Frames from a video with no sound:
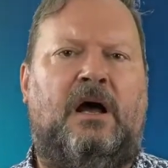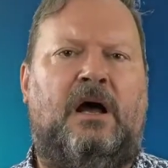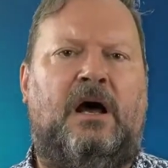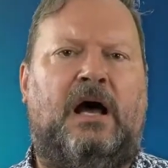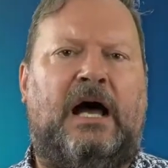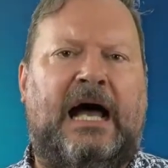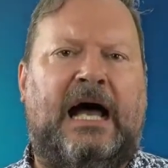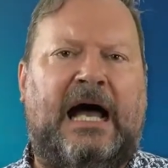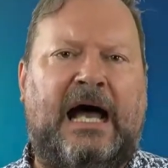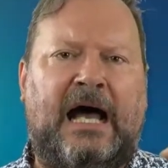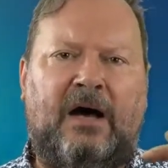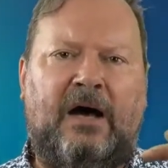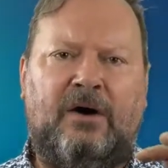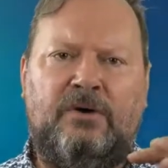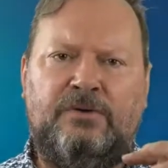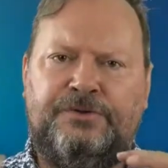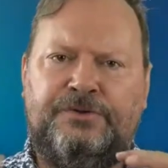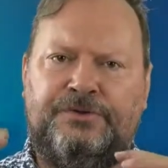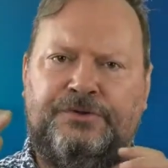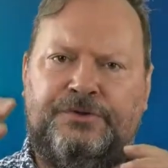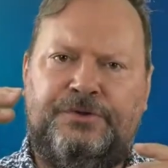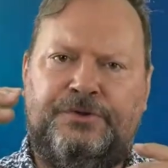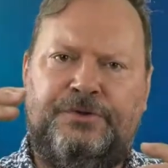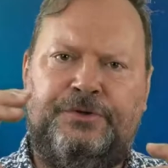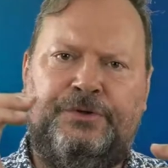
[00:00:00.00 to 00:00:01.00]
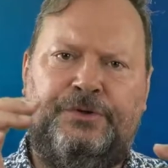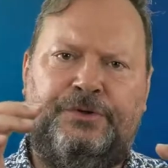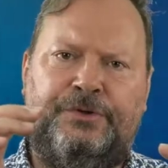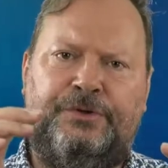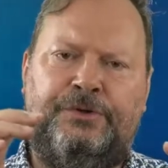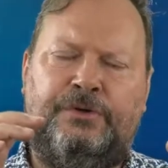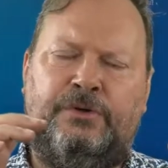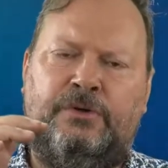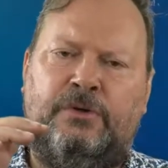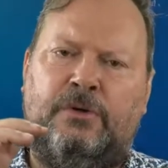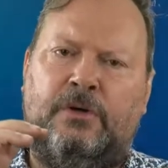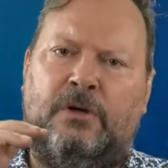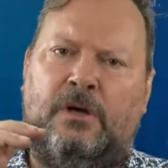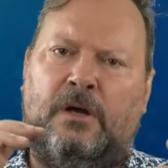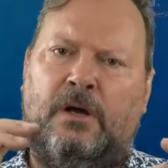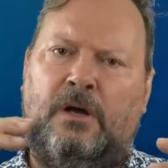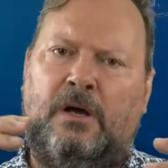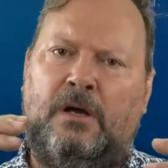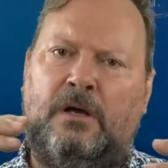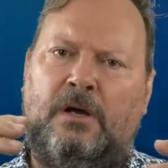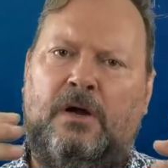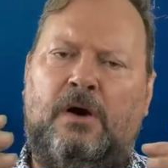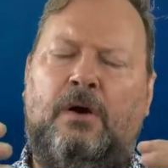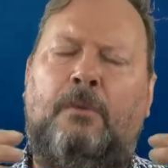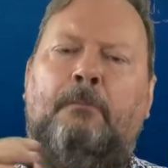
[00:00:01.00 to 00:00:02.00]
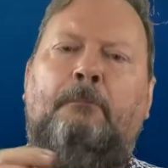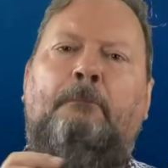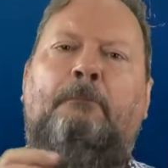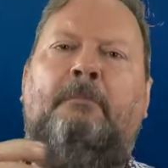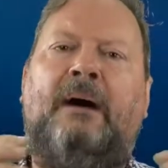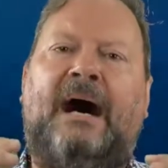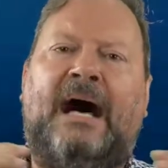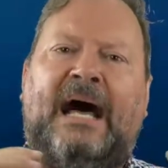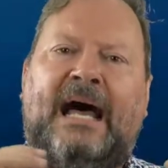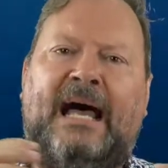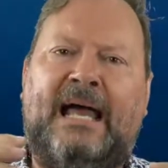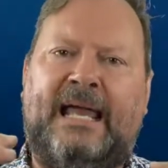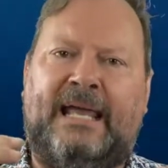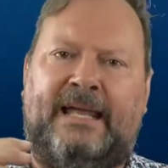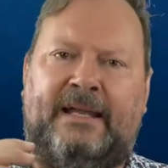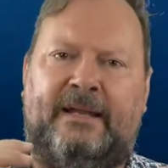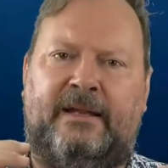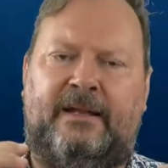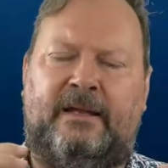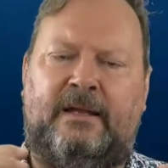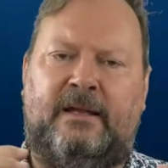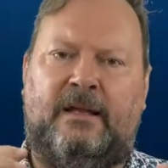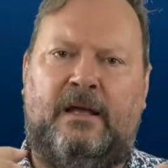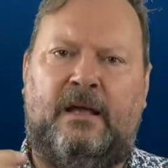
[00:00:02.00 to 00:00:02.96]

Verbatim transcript: how to combine